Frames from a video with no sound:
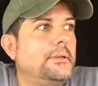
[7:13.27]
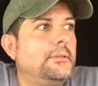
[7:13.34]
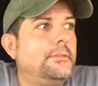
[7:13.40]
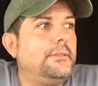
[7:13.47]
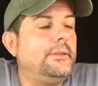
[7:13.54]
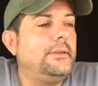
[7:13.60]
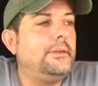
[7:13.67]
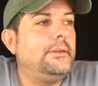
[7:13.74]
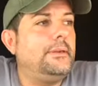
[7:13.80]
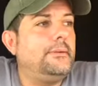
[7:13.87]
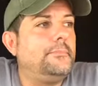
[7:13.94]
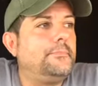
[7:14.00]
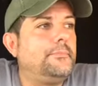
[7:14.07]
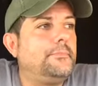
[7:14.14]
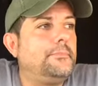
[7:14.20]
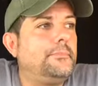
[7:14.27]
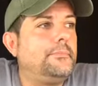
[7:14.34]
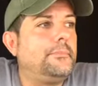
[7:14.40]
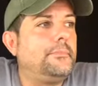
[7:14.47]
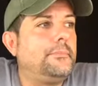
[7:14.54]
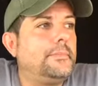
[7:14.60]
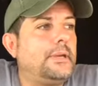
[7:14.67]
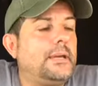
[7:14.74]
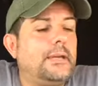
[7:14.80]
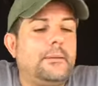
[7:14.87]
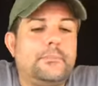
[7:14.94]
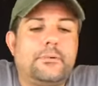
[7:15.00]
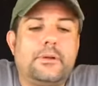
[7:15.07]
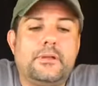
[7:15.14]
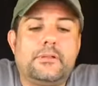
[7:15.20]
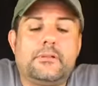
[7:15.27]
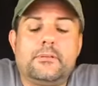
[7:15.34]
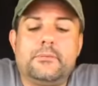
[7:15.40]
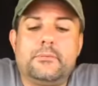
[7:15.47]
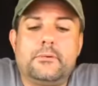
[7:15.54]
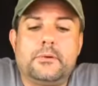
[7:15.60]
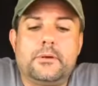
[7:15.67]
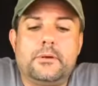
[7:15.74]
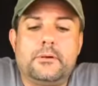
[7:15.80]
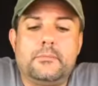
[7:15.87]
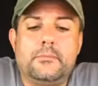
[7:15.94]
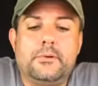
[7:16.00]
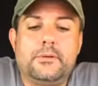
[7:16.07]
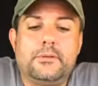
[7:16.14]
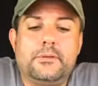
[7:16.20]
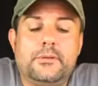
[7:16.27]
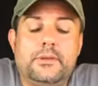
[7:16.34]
the I am bracelet will come with